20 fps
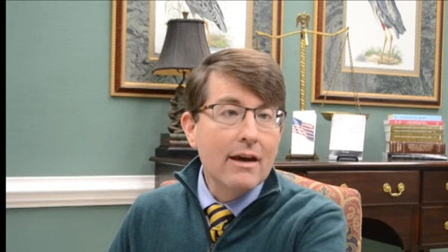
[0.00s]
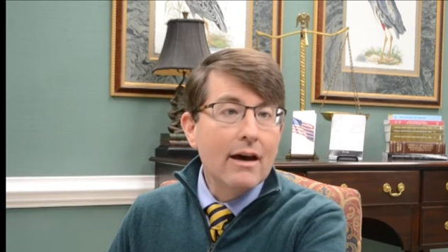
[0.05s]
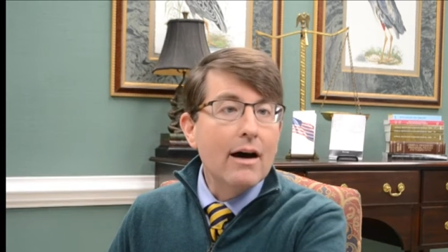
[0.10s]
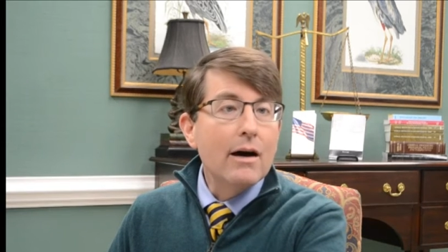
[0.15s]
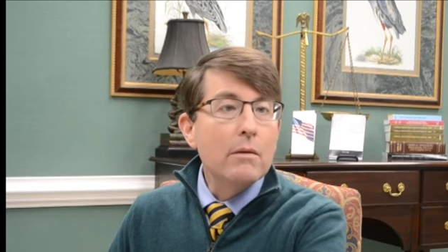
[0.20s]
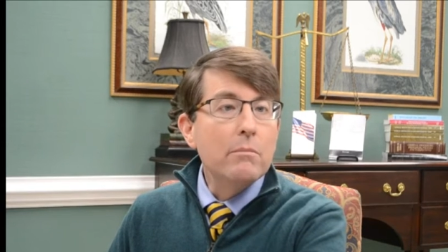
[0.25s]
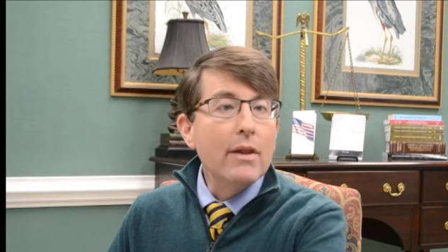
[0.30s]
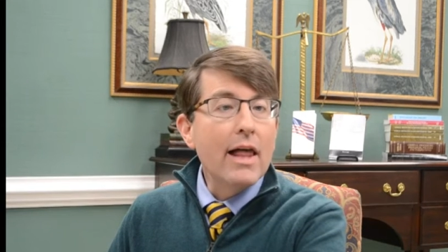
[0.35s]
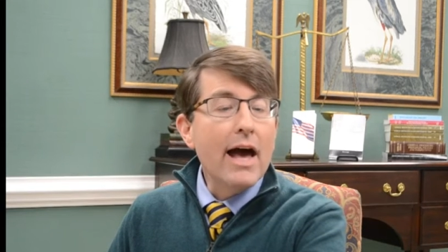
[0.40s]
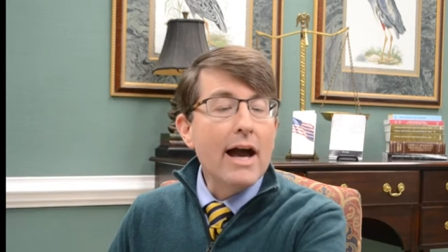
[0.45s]

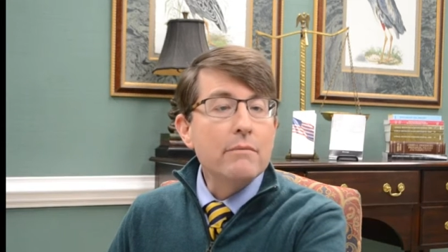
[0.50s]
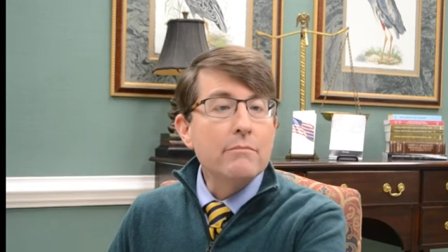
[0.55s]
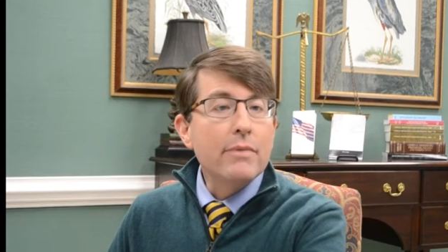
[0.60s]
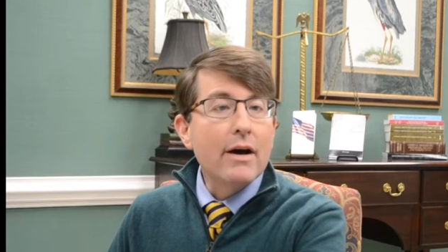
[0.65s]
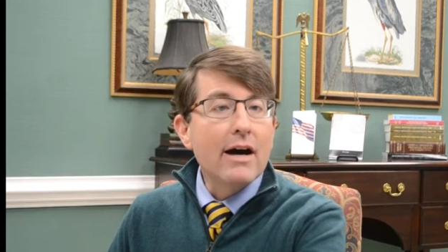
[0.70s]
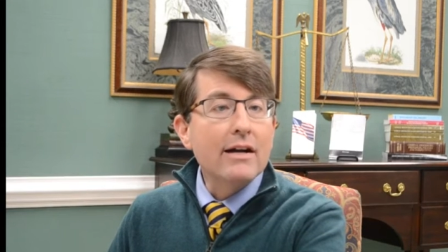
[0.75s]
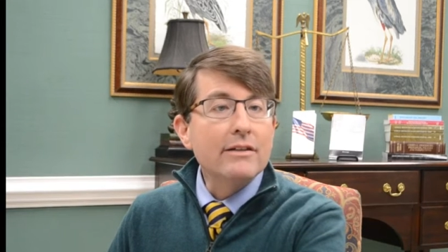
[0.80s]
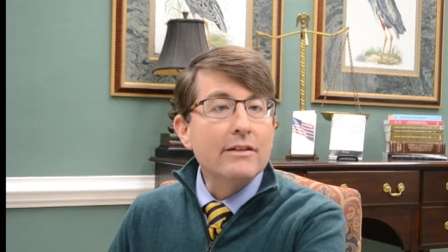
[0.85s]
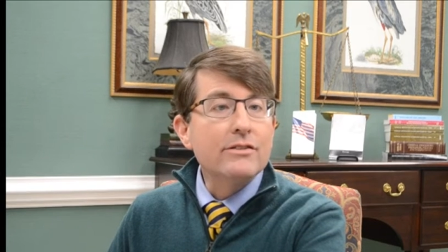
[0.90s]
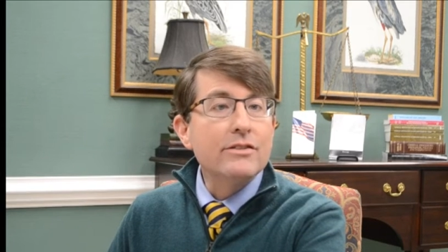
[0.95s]
A black
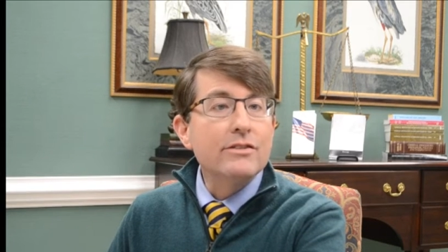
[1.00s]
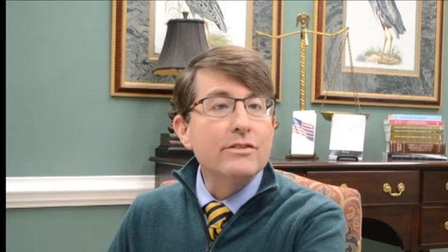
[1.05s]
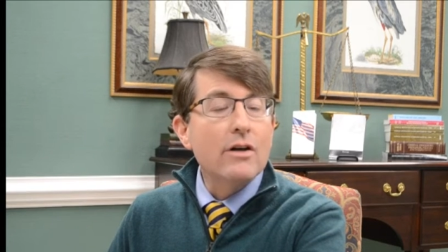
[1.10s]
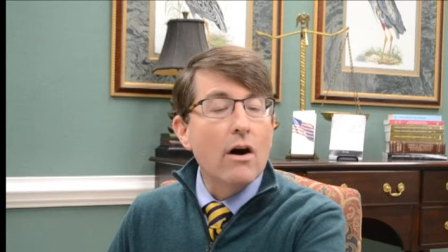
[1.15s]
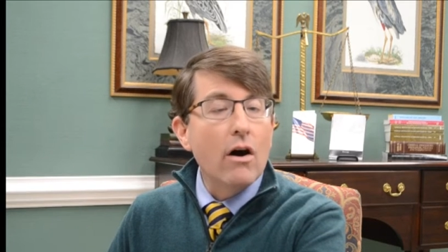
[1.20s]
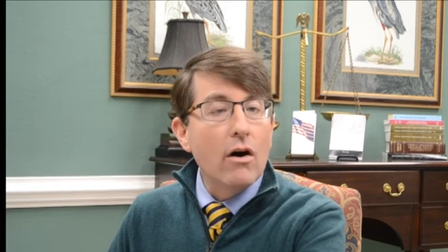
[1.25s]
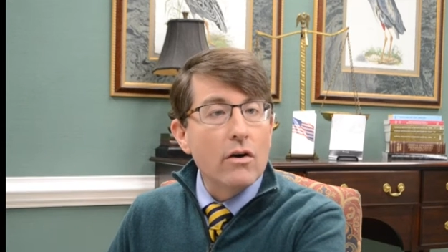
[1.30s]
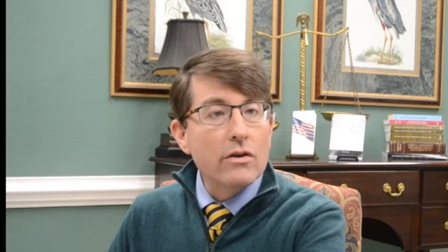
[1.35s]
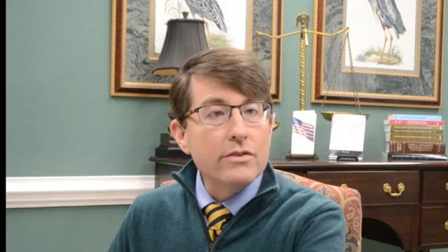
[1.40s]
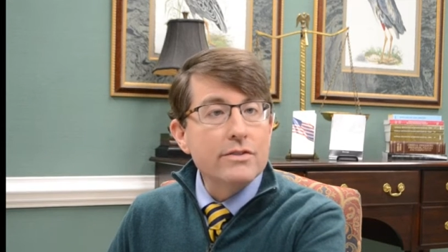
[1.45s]
box is
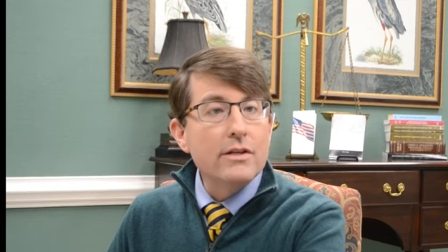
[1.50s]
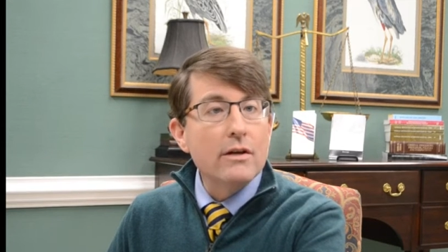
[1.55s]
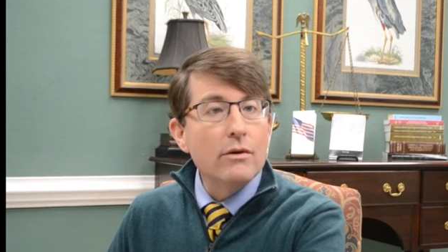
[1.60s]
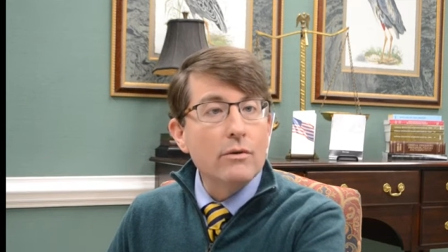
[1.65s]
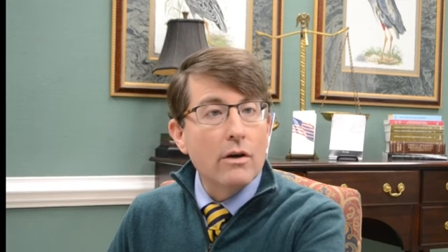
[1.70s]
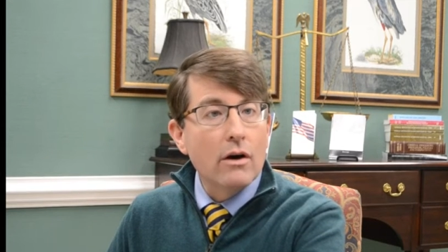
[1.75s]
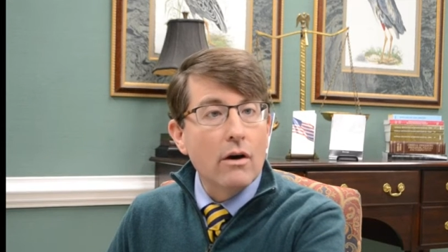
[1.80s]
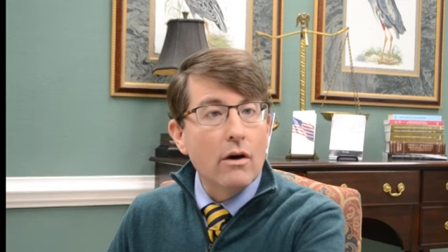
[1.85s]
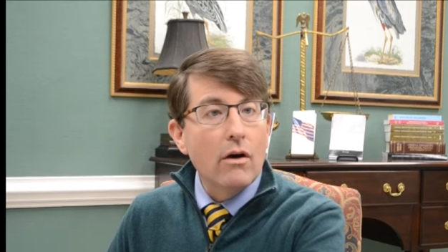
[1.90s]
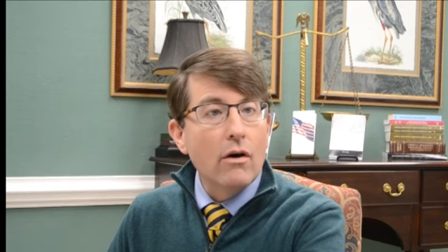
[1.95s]
also
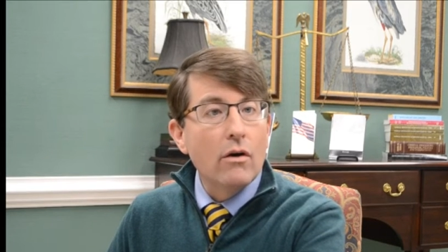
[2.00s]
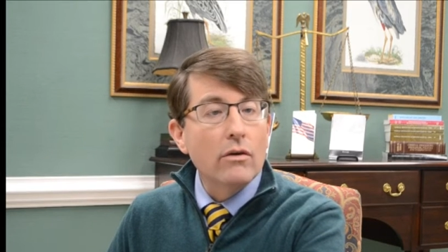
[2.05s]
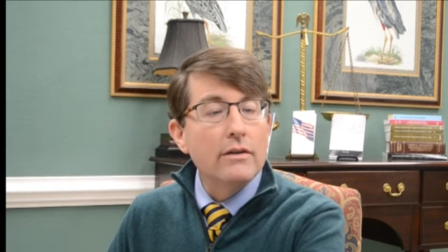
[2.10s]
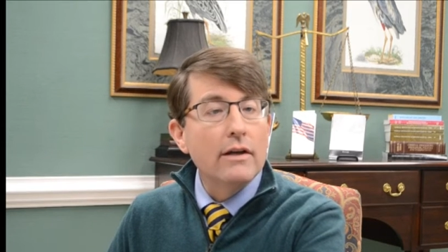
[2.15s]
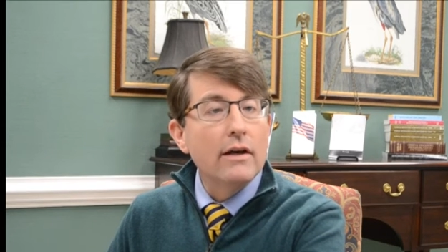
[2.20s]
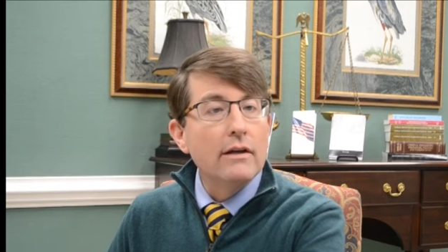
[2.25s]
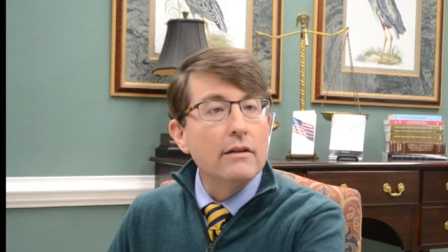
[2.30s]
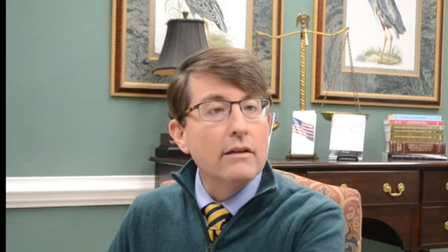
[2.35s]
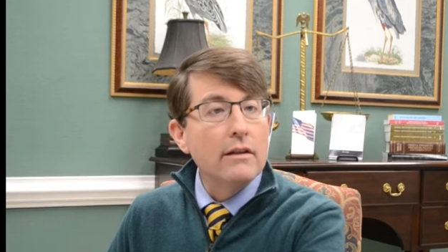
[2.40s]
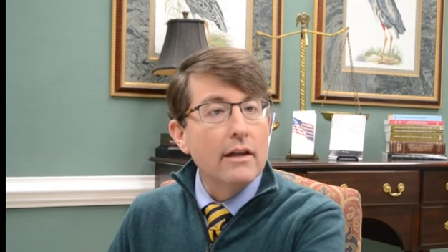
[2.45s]
called
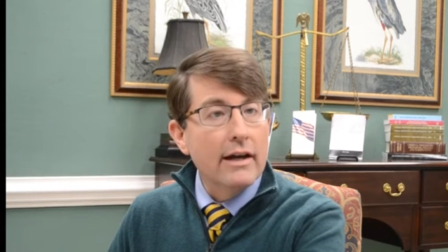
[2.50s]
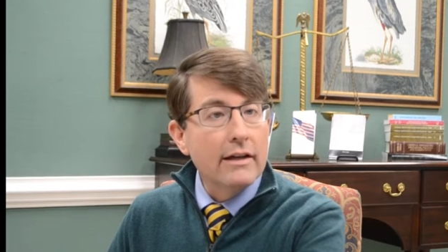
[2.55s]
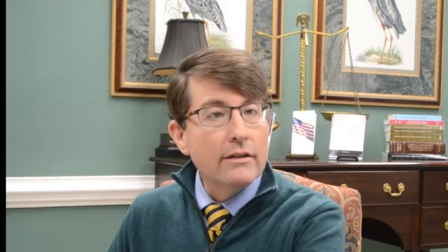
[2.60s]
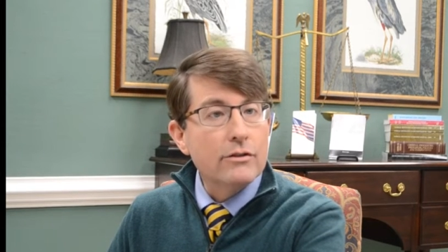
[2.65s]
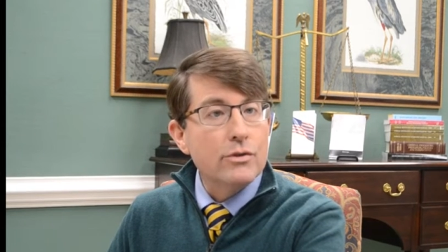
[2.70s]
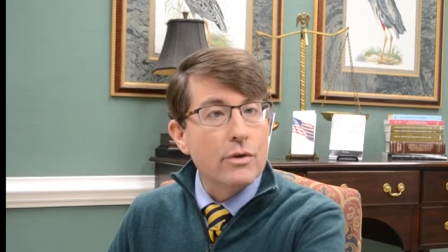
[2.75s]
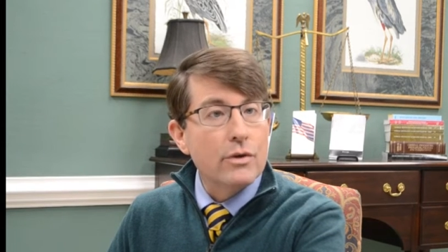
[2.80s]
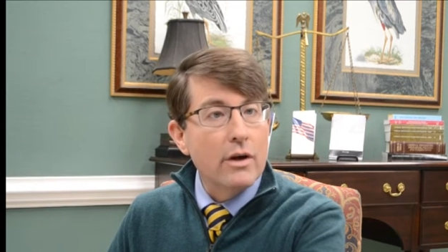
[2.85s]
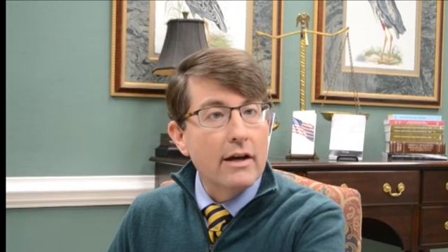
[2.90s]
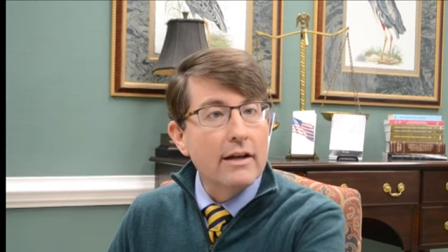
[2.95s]
an
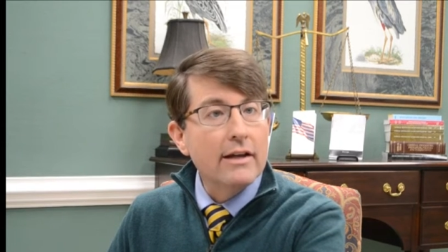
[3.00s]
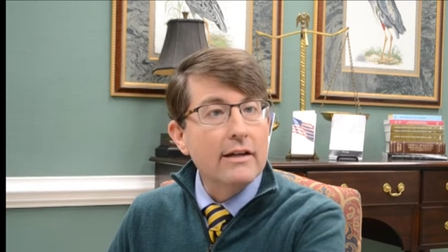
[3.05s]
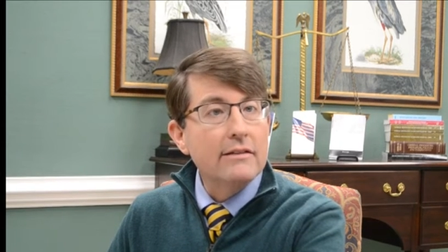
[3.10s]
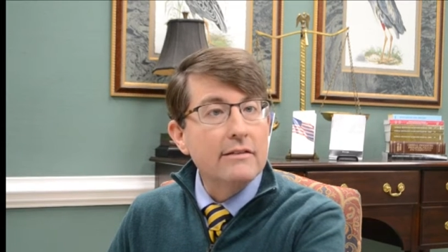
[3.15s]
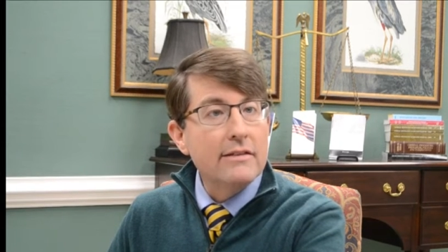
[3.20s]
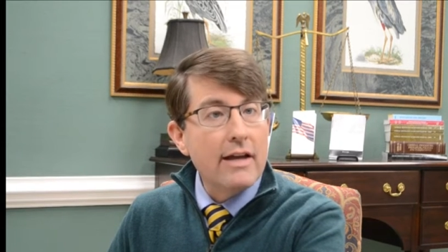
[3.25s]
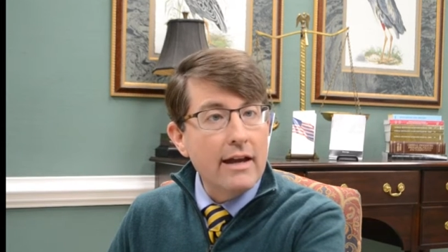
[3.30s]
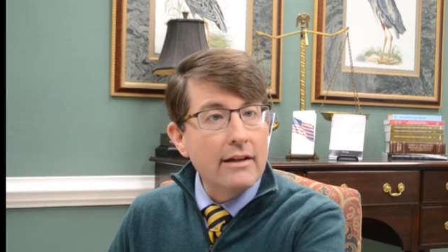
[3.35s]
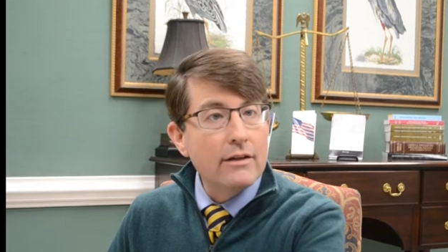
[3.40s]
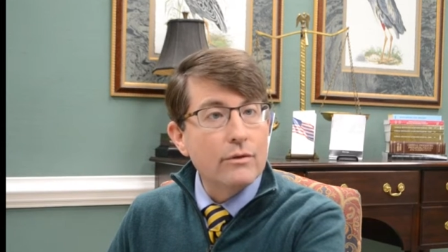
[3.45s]
electronic
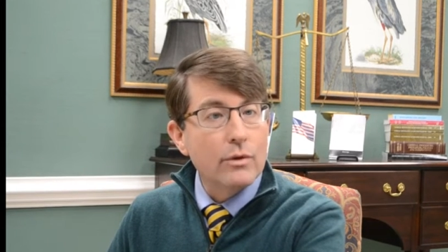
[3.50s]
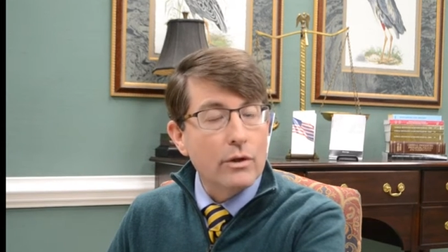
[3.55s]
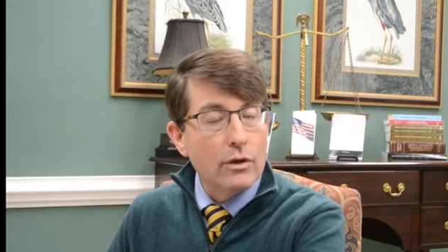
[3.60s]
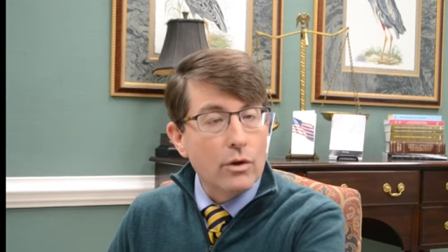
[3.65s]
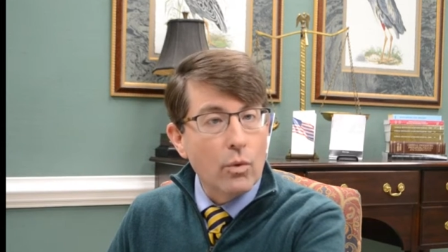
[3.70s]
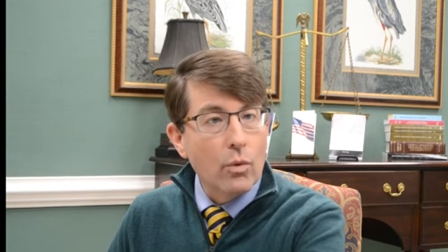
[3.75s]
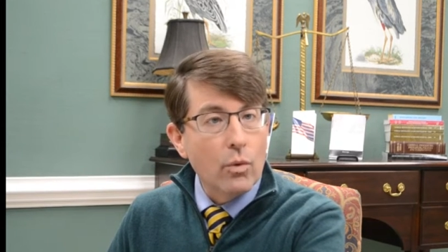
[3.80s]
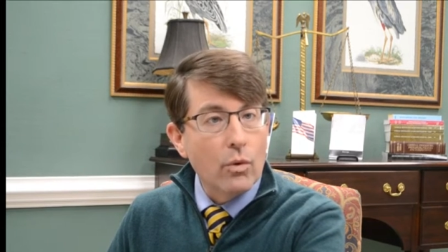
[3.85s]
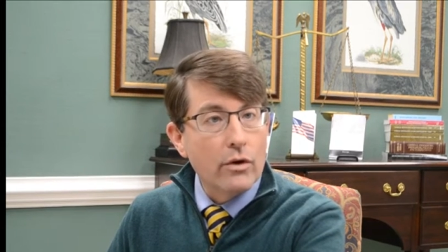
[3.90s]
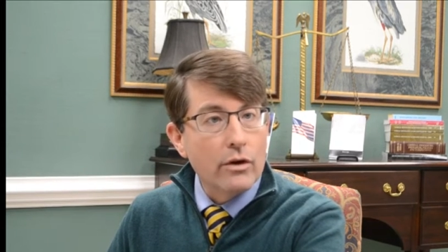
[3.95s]
data
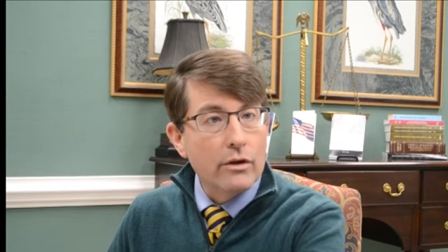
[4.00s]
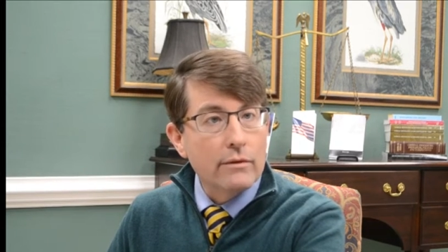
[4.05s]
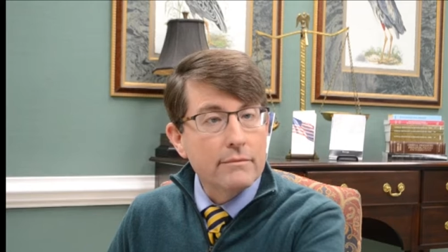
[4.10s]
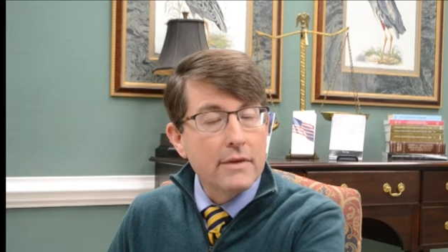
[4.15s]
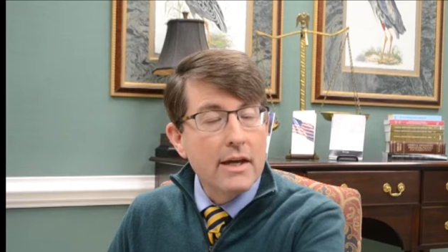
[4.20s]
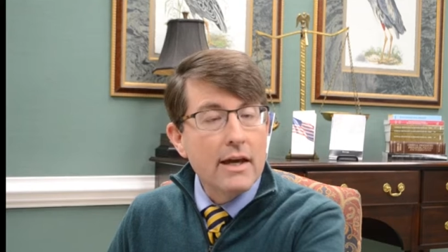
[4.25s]
recorder.